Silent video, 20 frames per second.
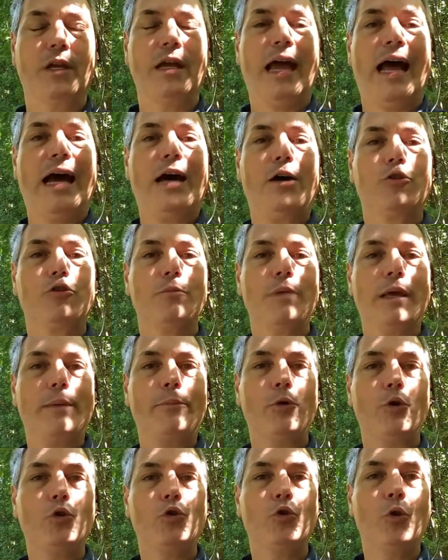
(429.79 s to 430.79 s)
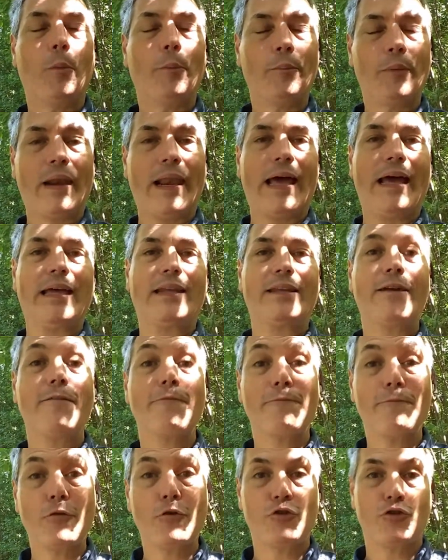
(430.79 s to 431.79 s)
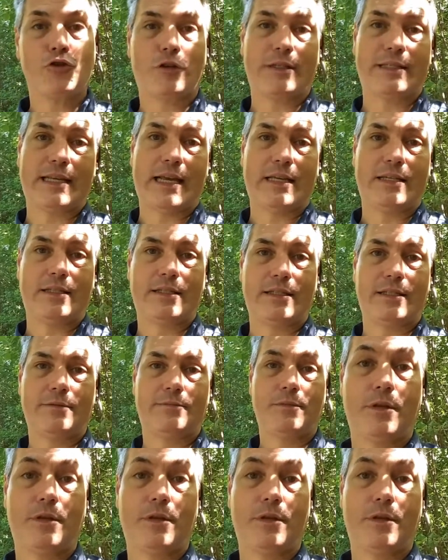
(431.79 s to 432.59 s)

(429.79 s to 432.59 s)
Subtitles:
how to be able to plan for success.